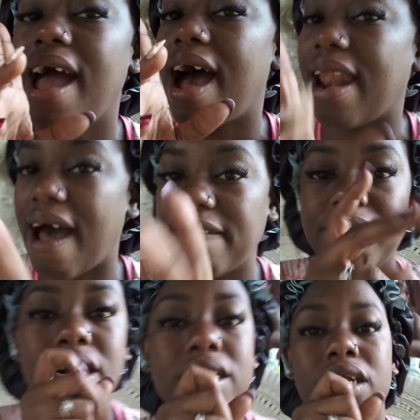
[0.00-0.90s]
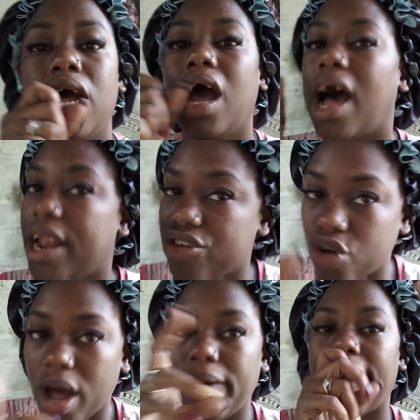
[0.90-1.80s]
and have fun and
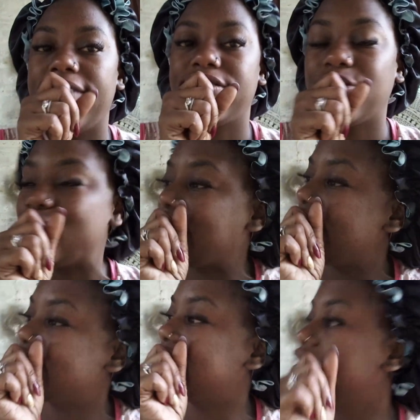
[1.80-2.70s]
enjoy our lives, right?